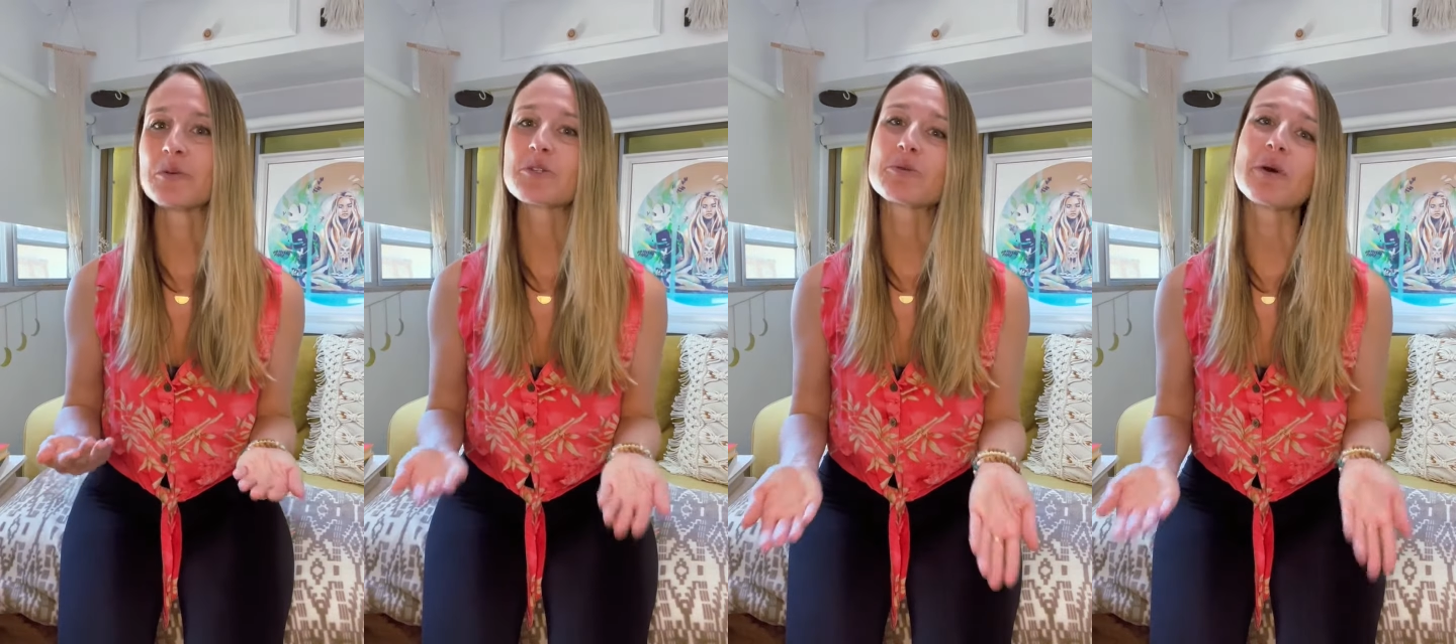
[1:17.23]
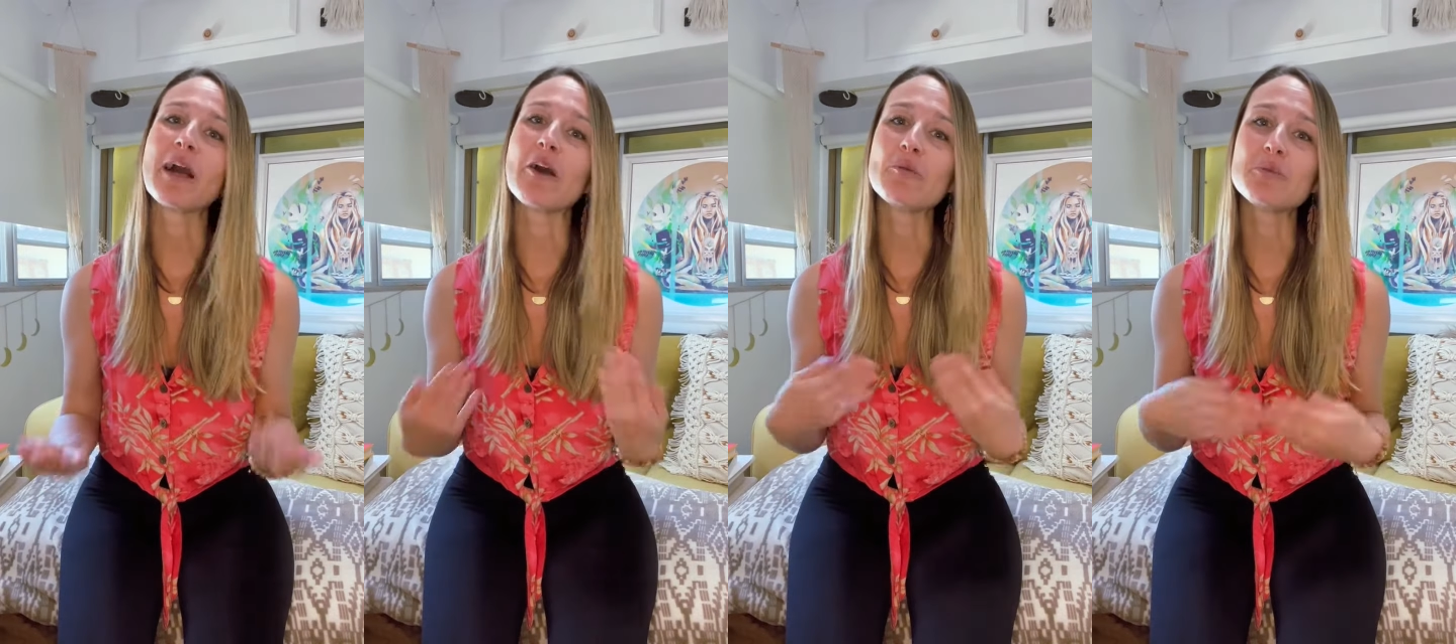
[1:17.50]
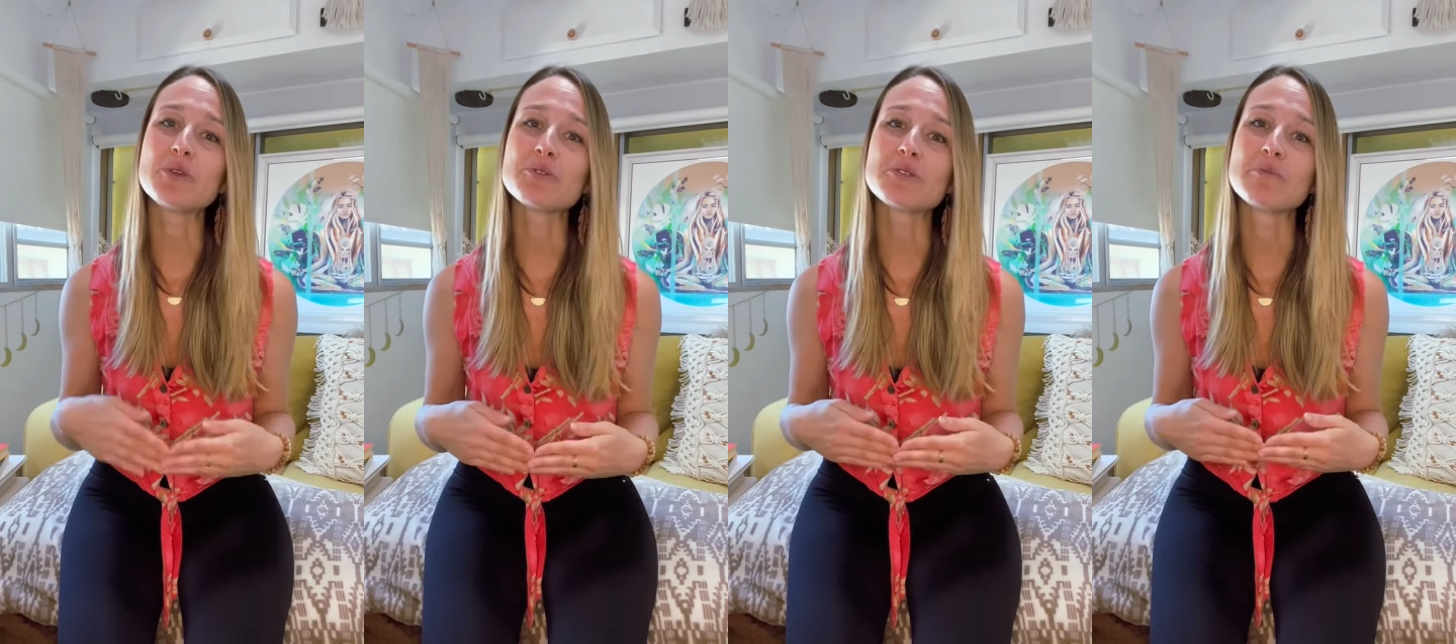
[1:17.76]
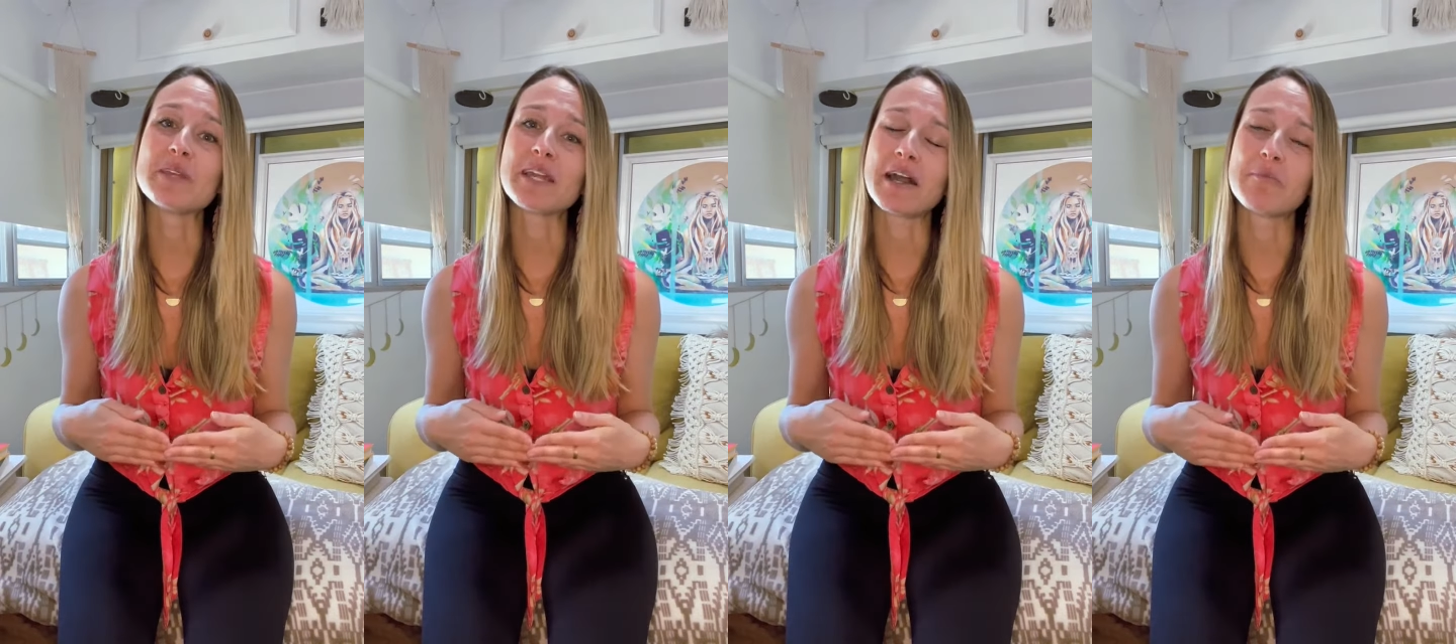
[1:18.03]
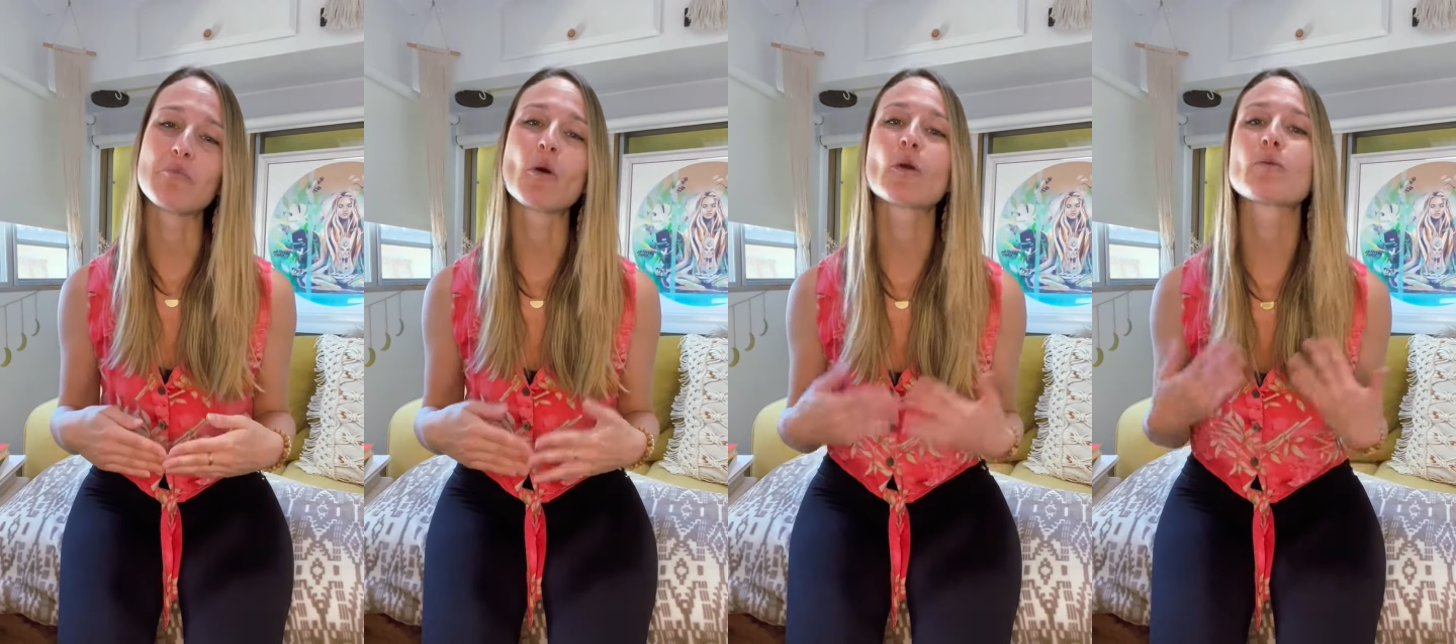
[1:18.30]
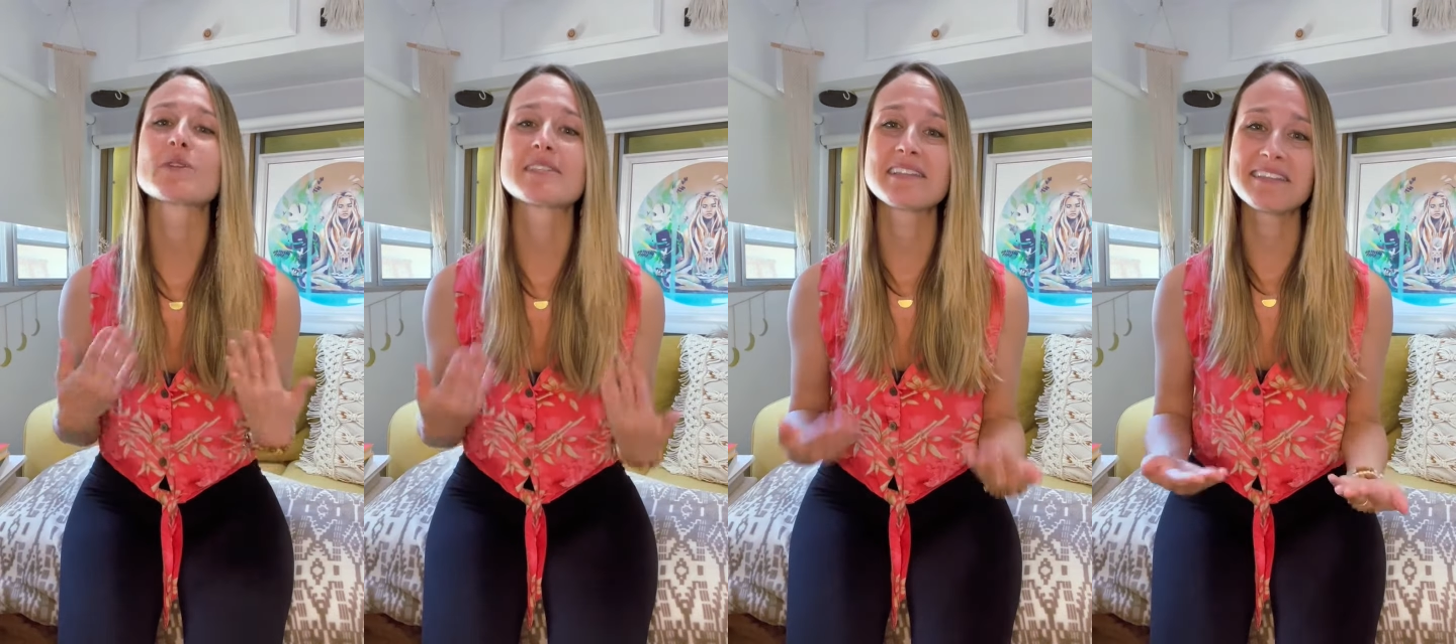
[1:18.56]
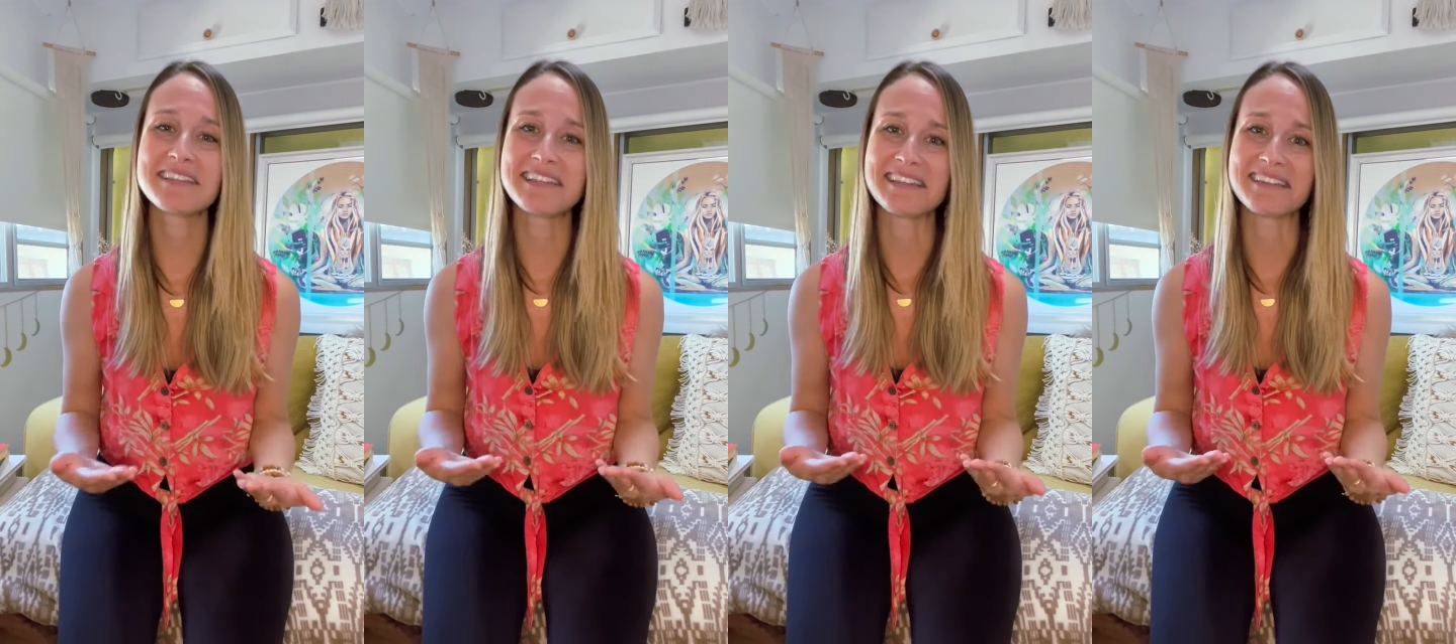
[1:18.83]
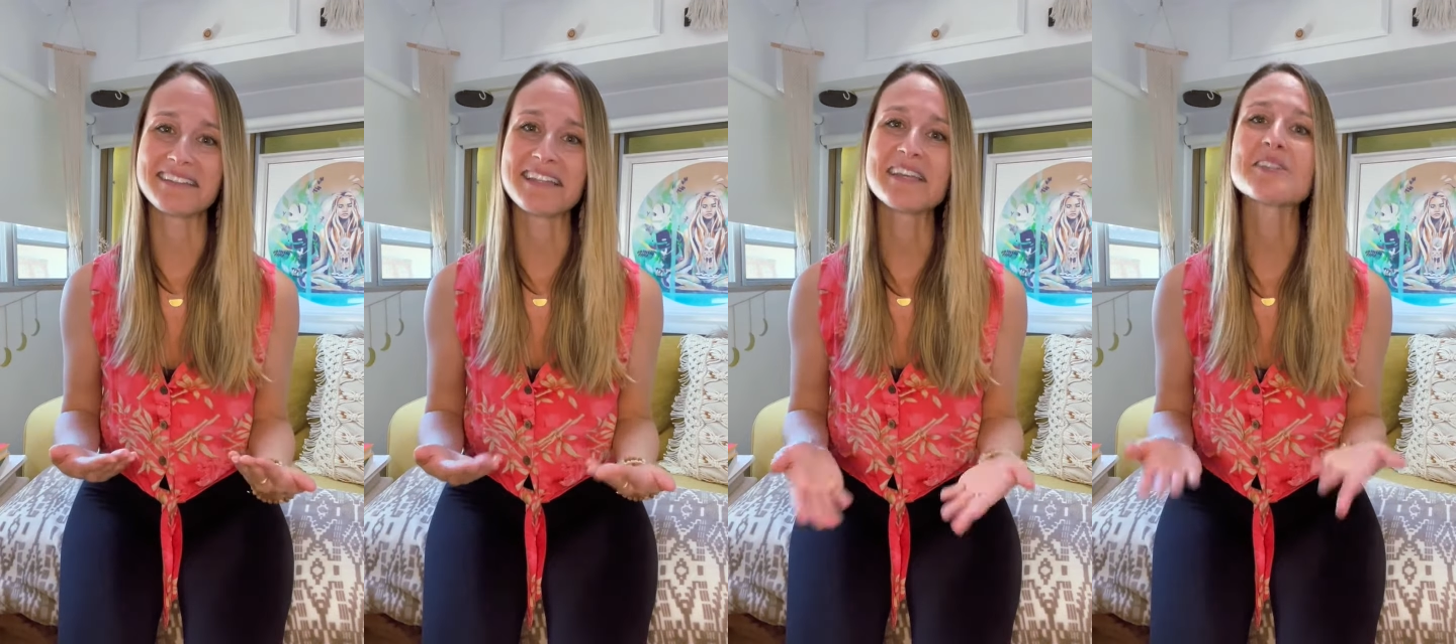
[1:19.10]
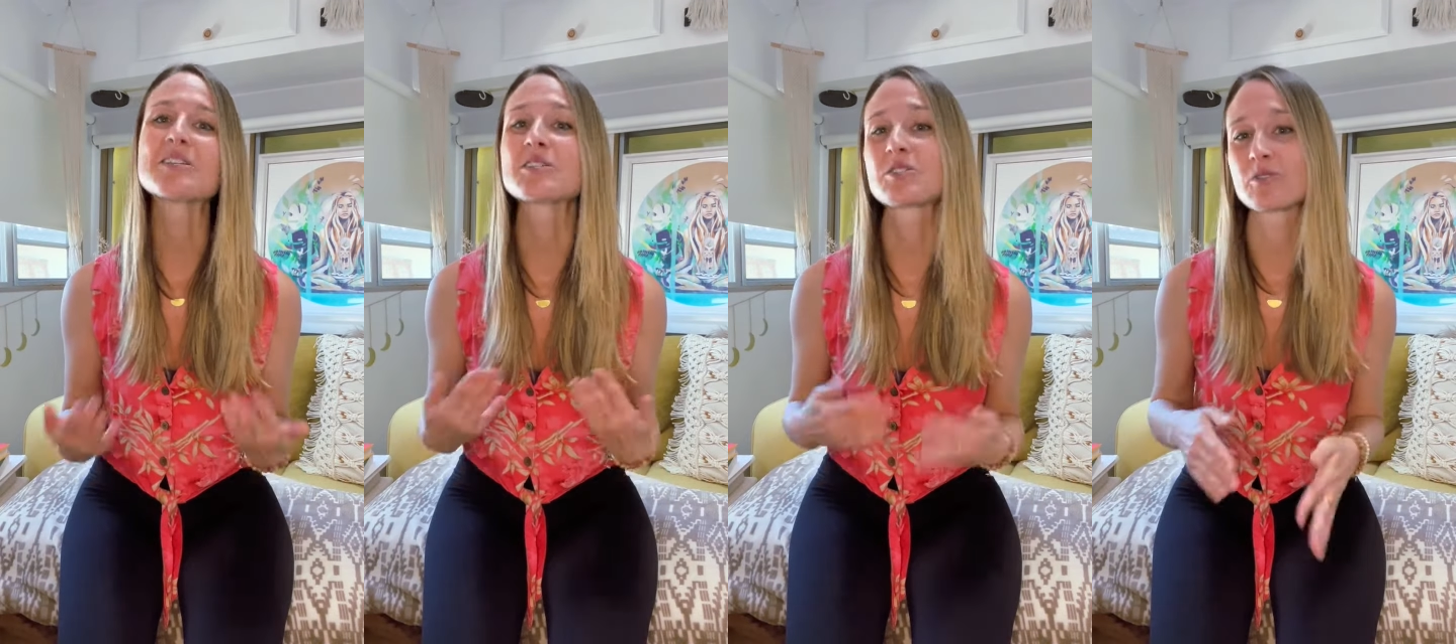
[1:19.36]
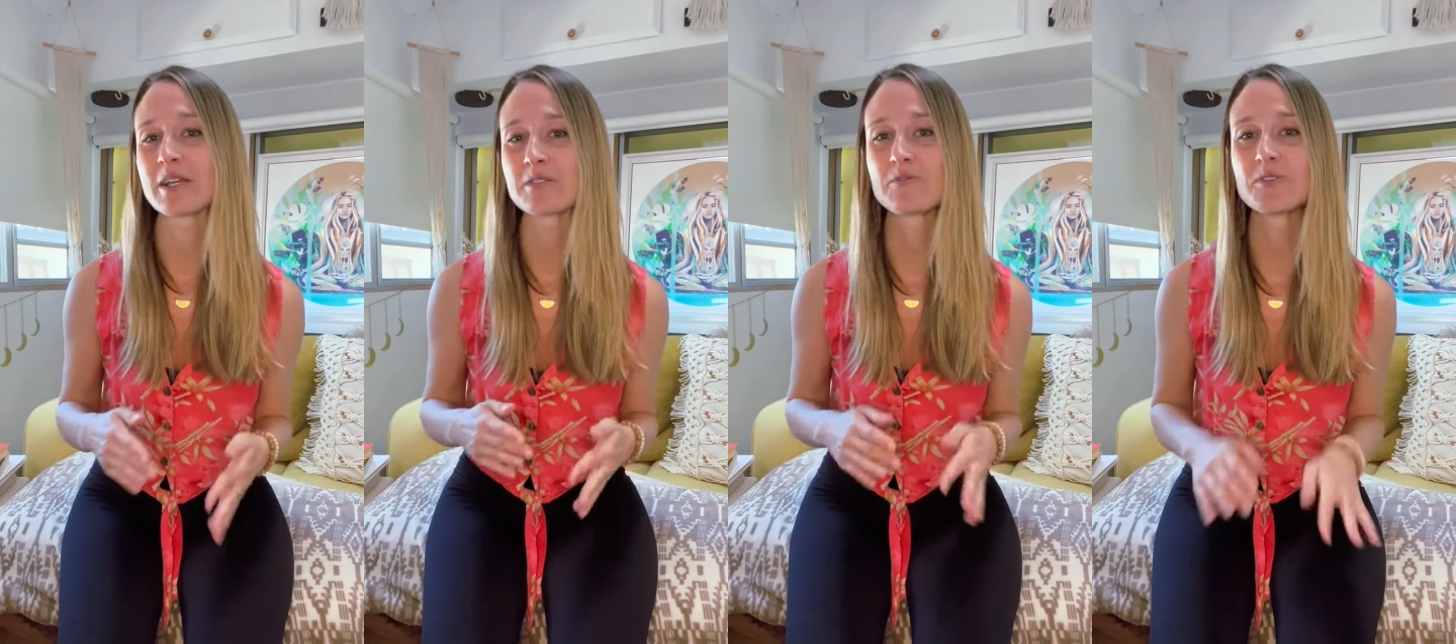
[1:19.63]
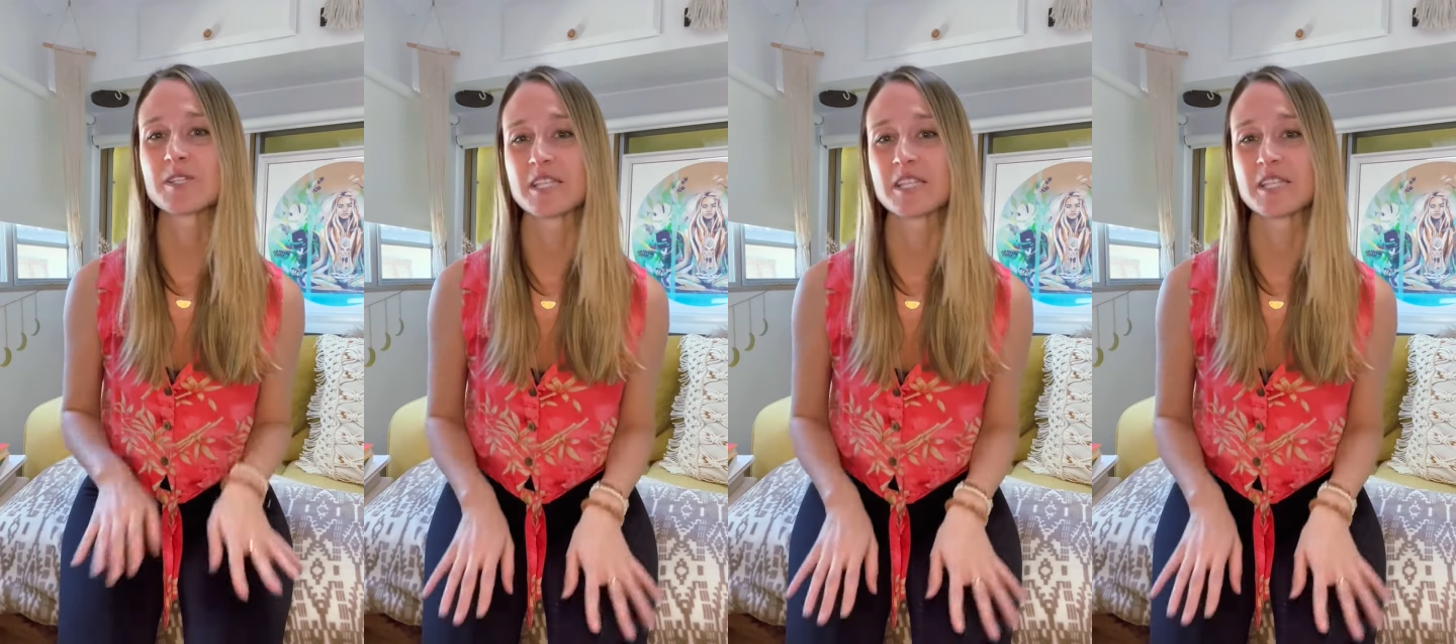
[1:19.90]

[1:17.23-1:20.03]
which will help you to become more resilient to stressful